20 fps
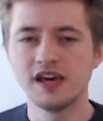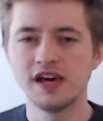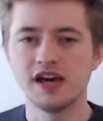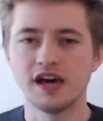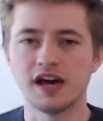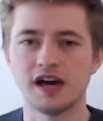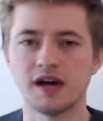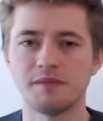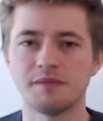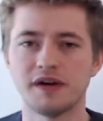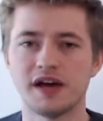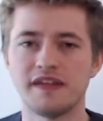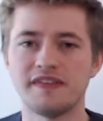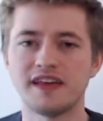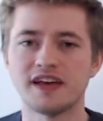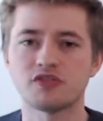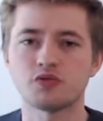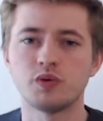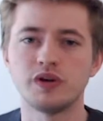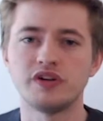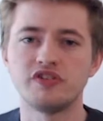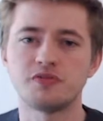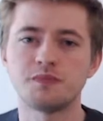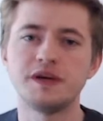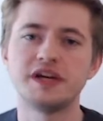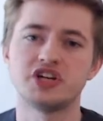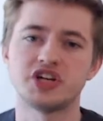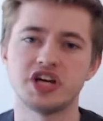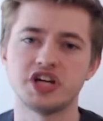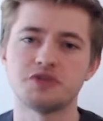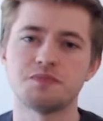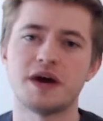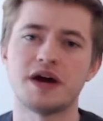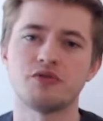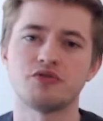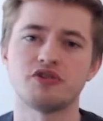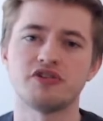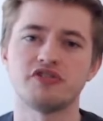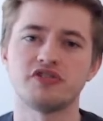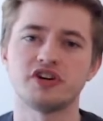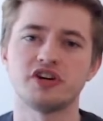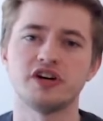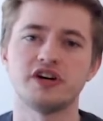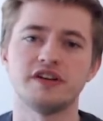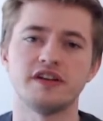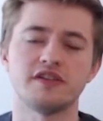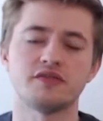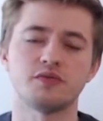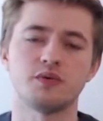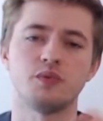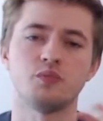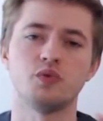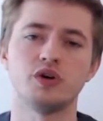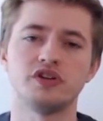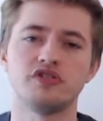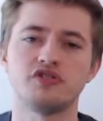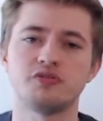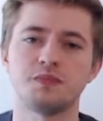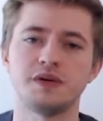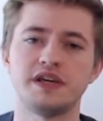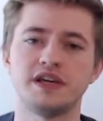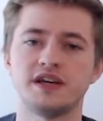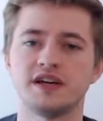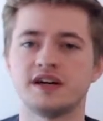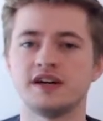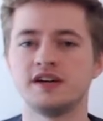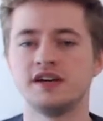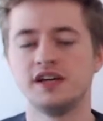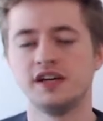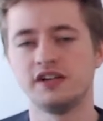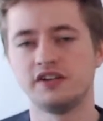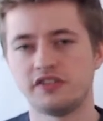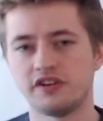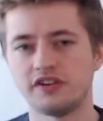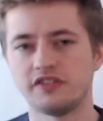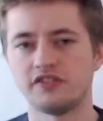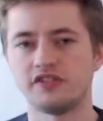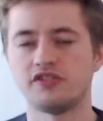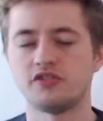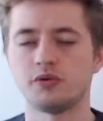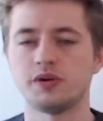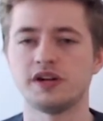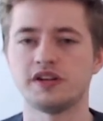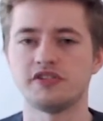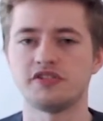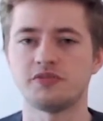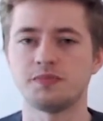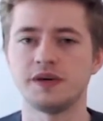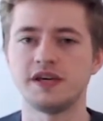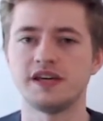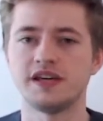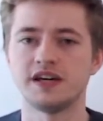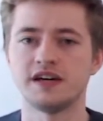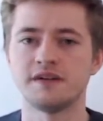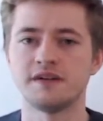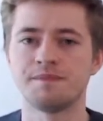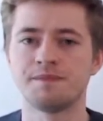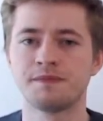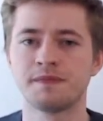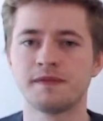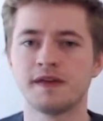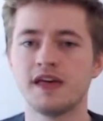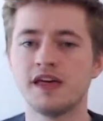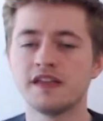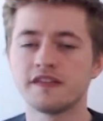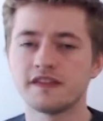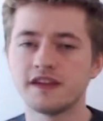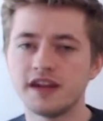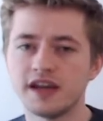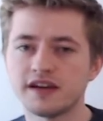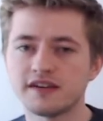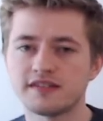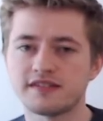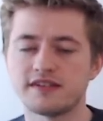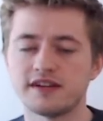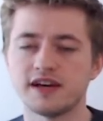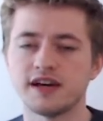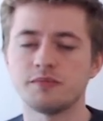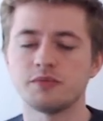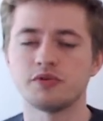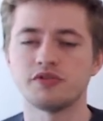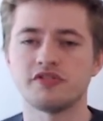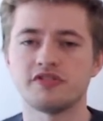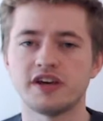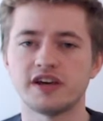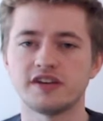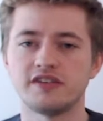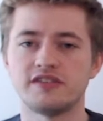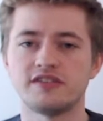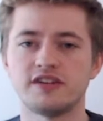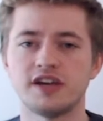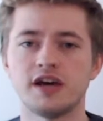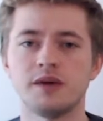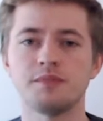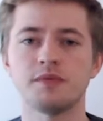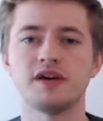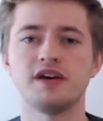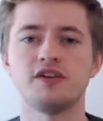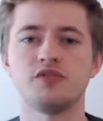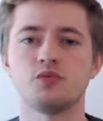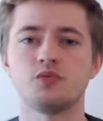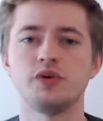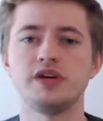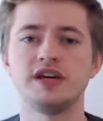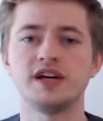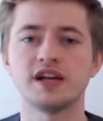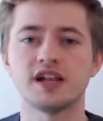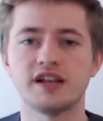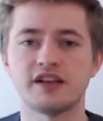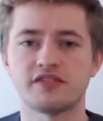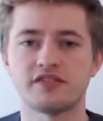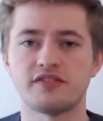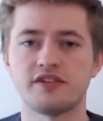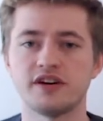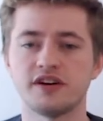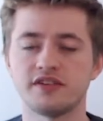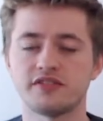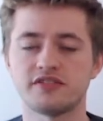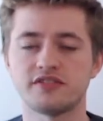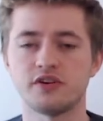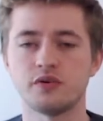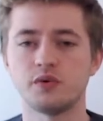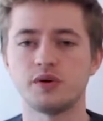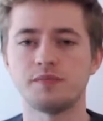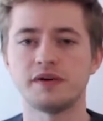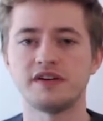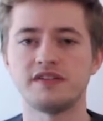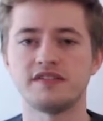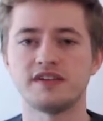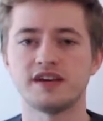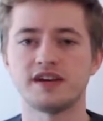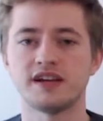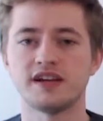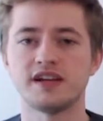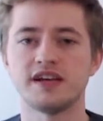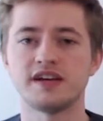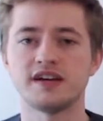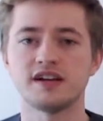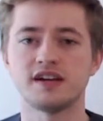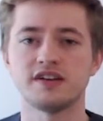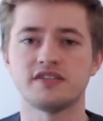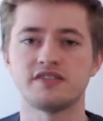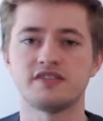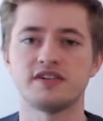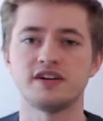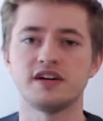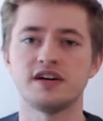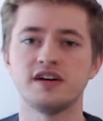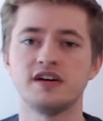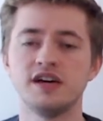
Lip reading: And that's when speaker change boundaries occur. That's when one speaker turns into another speaker. The next step, or the second step, is we cluster. So we basically cluster